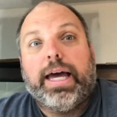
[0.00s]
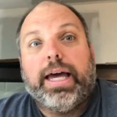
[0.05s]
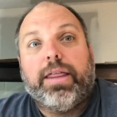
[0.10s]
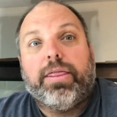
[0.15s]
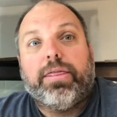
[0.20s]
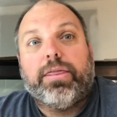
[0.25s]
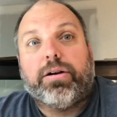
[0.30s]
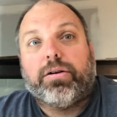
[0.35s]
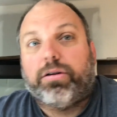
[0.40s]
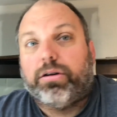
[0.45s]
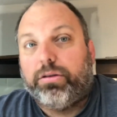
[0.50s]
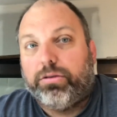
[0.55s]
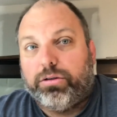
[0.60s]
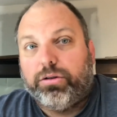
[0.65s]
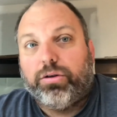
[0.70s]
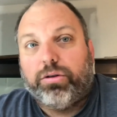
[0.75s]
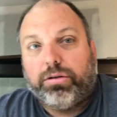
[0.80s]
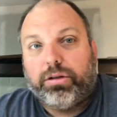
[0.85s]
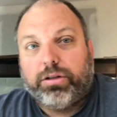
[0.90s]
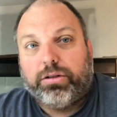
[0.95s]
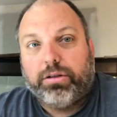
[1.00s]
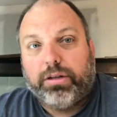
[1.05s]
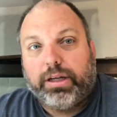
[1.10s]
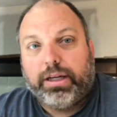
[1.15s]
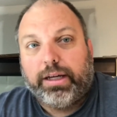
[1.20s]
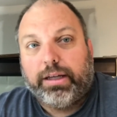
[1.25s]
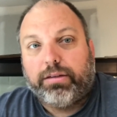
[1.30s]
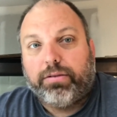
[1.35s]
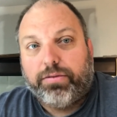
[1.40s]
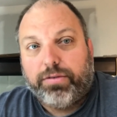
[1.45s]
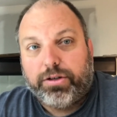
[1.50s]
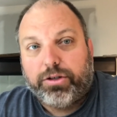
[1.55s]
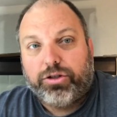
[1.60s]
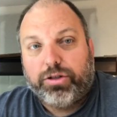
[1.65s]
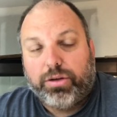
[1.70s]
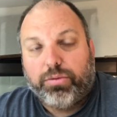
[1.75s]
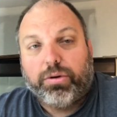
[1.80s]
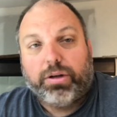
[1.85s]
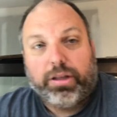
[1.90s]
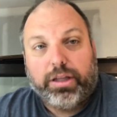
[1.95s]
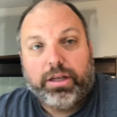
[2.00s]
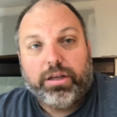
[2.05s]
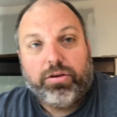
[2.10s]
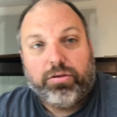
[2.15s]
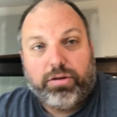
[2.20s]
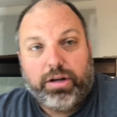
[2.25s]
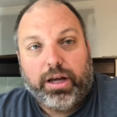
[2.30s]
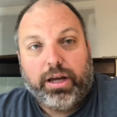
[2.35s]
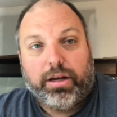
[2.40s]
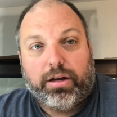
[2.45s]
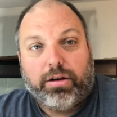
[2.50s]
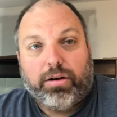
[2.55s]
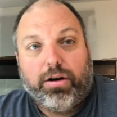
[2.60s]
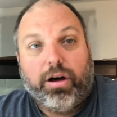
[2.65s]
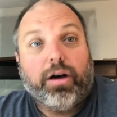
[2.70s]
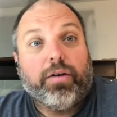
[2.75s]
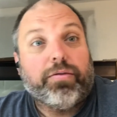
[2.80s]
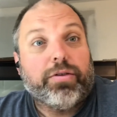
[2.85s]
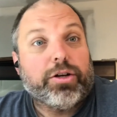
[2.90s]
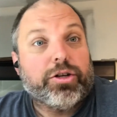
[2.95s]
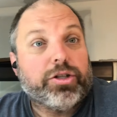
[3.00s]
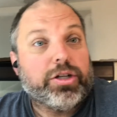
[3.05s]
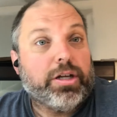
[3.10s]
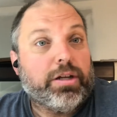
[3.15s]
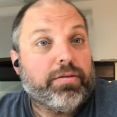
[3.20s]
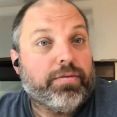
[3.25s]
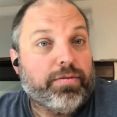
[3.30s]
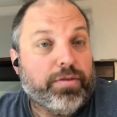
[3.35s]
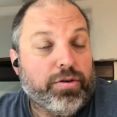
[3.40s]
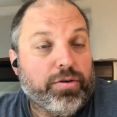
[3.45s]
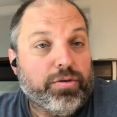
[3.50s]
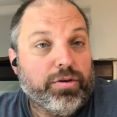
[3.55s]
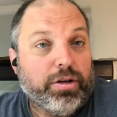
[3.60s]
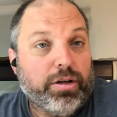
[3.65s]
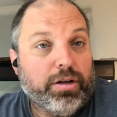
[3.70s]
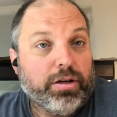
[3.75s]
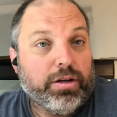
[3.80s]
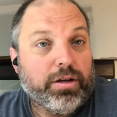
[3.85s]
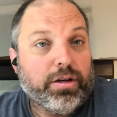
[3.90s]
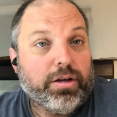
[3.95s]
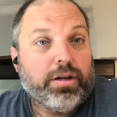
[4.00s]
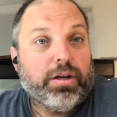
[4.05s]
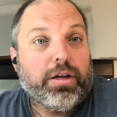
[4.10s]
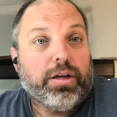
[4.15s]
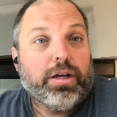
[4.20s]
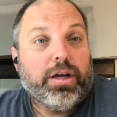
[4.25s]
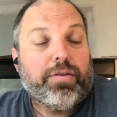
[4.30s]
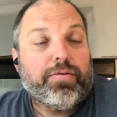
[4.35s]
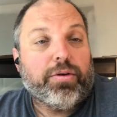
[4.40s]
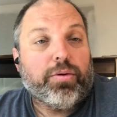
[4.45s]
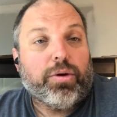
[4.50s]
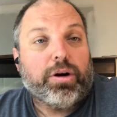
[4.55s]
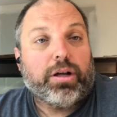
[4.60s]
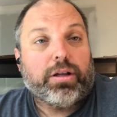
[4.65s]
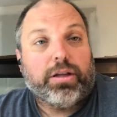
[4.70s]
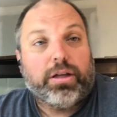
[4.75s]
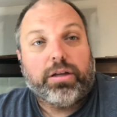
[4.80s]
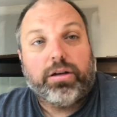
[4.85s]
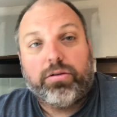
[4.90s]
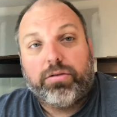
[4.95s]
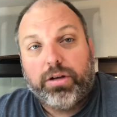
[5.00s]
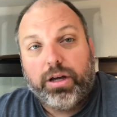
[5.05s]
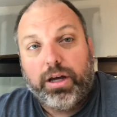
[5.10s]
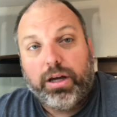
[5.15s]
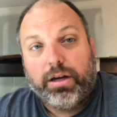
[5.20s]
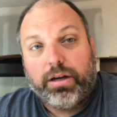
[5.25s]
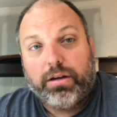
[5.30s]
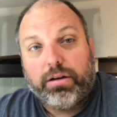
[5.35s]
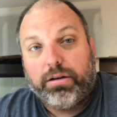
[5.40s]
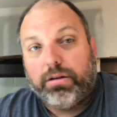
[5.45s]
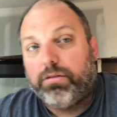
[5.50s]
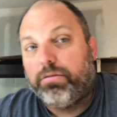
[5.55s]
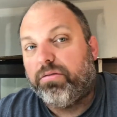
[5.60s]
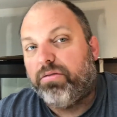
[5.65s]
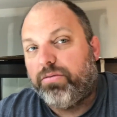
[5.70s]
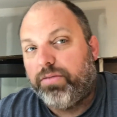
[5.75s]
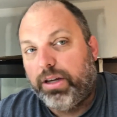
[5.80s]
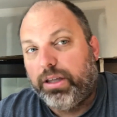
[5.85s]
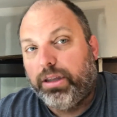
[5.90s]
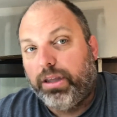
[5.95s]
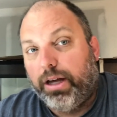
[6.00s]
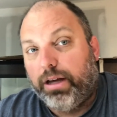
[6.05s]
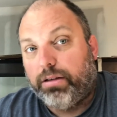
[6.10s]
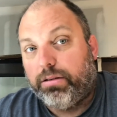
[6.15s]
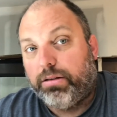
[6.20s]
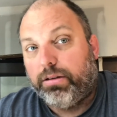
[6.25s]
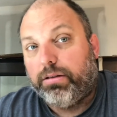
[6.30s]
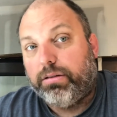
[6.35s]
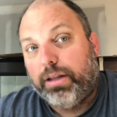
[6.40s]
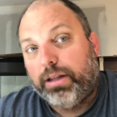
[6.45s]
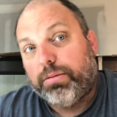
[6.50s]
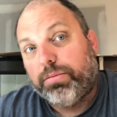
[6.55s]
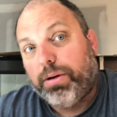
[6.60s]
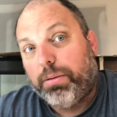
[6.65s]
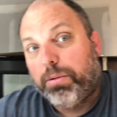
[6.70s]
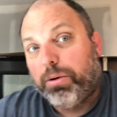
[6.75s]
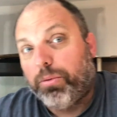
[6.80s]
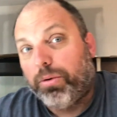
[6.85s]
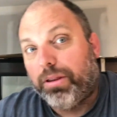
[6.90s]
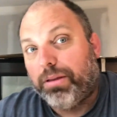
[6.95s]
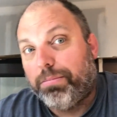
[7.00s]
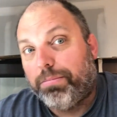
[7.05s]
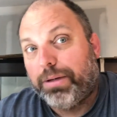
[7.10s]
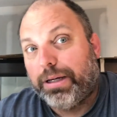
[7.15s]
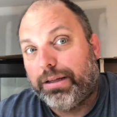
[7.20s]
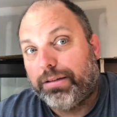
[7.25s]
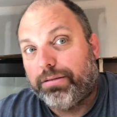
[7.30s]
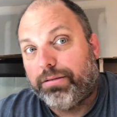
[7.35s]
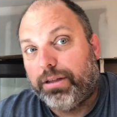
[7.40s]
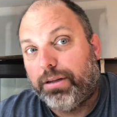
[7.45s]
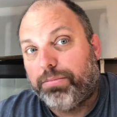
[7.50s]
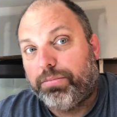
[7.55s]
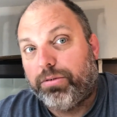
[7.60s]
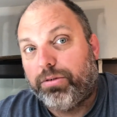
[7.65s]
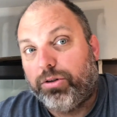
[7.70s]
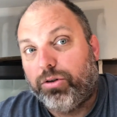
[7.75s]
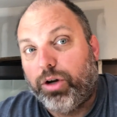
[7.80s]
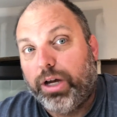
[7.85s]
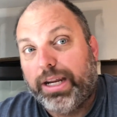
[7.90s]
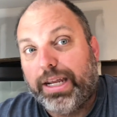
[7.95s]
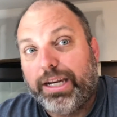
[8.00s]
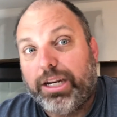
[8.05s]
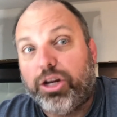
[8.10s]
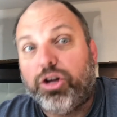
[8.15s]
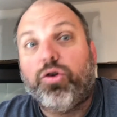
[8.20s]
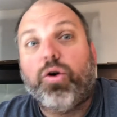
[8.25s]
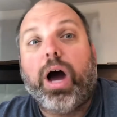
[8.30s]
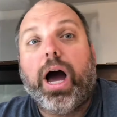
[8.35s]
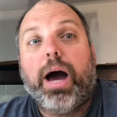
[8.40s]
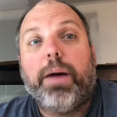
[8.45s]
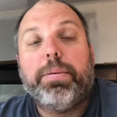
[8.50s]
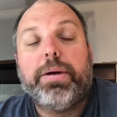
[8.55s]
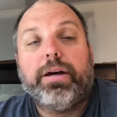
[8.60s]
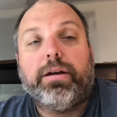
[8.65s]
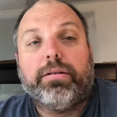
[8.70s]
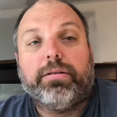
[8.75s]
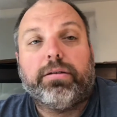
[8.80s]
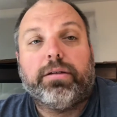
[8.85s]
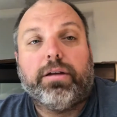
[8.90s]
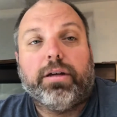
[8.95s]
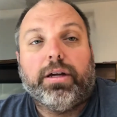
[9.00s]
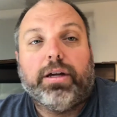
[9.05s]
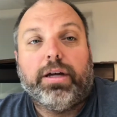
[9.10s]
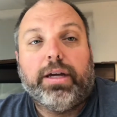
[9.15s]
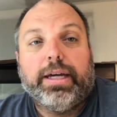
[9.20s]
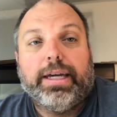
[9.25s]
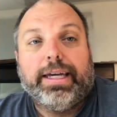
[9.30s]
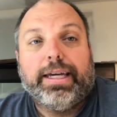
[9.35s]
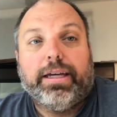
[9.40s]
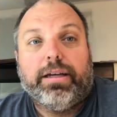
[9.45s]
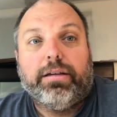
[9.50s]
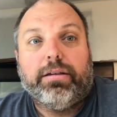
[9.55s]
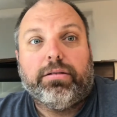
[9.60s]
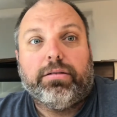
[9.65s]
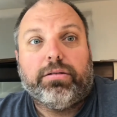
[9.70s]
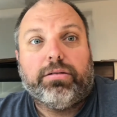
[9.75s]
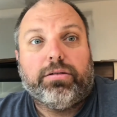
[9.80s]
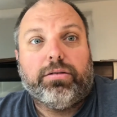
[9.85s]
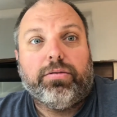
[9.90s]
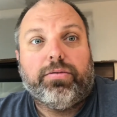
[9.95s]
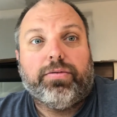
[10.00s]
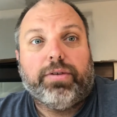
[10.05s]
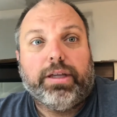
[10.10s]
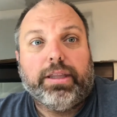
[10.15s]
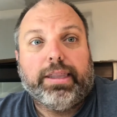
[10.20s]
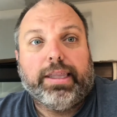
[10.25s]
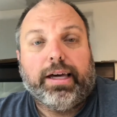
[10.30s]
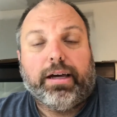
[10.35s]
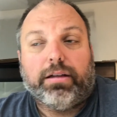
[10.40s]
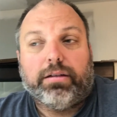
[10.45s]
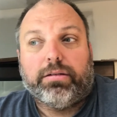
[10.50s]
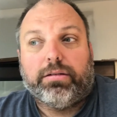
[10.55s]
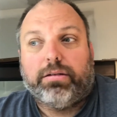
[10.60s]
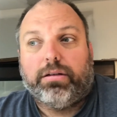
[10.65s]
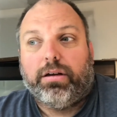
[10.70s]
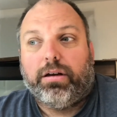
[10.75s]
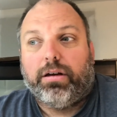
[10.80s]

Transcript: There is no such thing as a fish that will clean your tank. All fish eat food. If you want to clean your tank, feed less. And that's probably one of the biggest tips to any new hobbyist is to feed less.